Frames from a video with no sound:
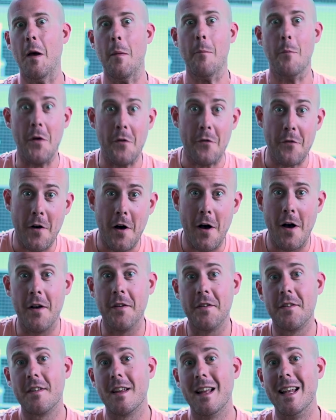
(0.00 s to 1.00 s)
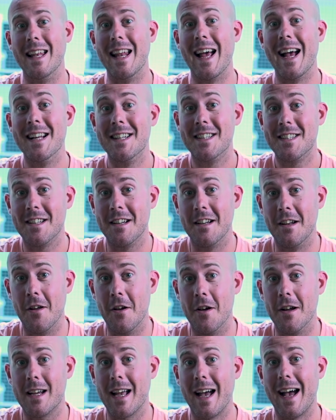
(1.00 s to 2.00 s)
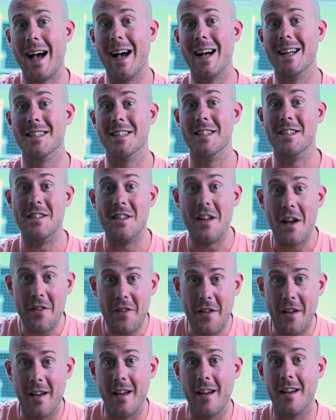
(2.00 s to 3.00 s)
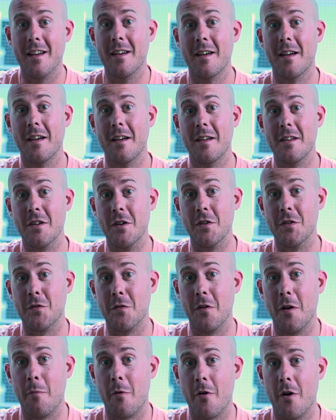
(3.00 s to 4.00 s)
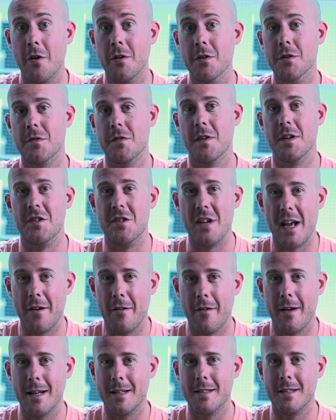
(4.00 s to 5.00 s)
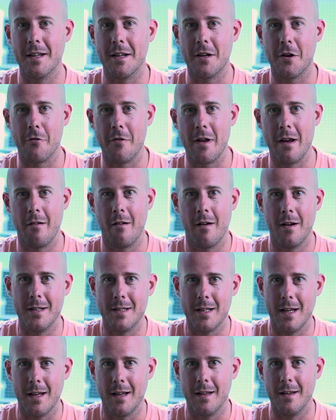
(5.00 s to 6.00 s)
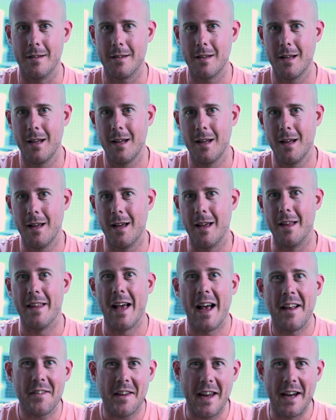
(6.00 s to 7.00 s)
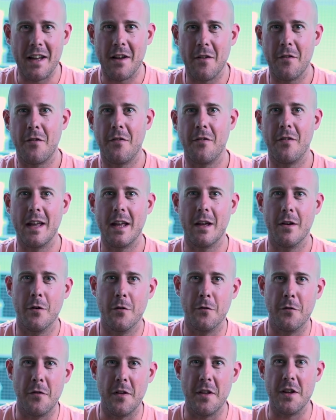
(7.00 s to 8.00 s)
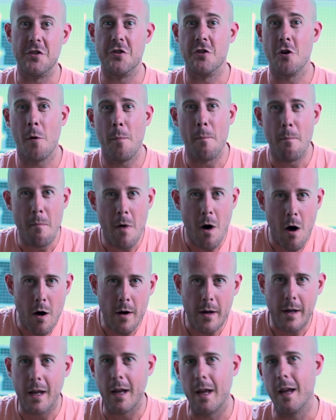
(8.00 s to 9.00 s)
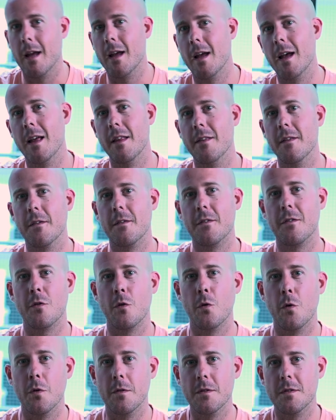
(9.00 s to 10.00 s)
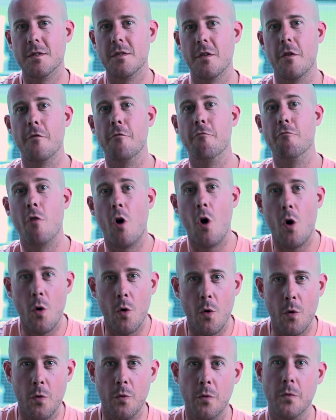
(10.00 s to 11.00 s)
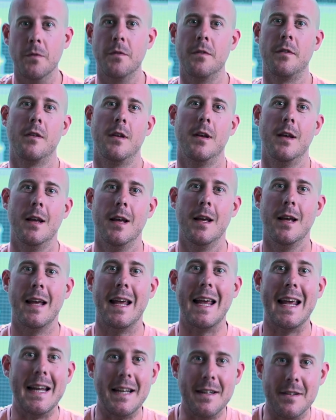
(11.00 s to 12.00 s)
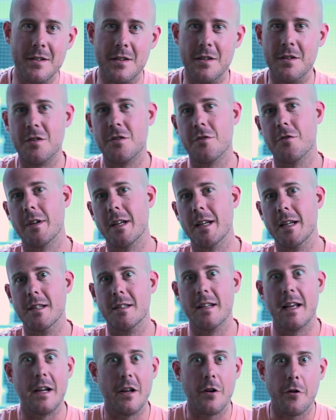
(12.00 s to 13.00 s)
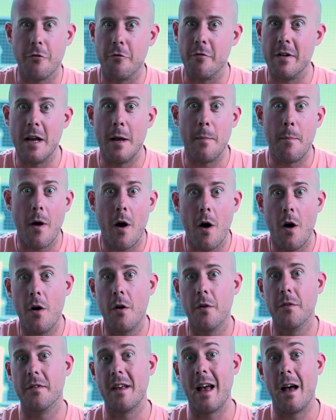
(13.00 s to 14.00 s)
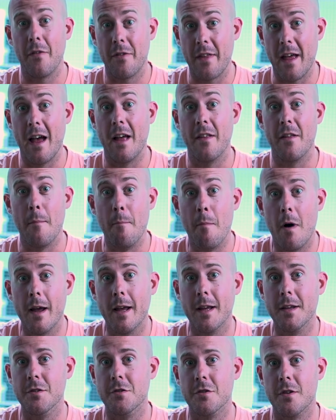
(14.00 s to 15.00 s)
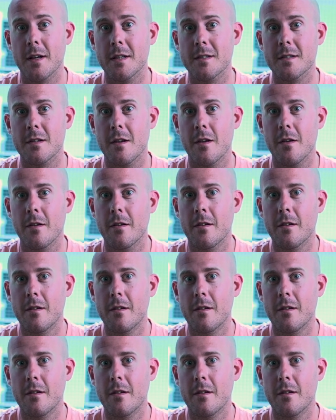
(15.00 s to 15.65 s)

But first, let's look at another useful approach for generating career ideas. And that's getting a feel for the job market and the sorts of roles, industries and career paths out there that might interest you.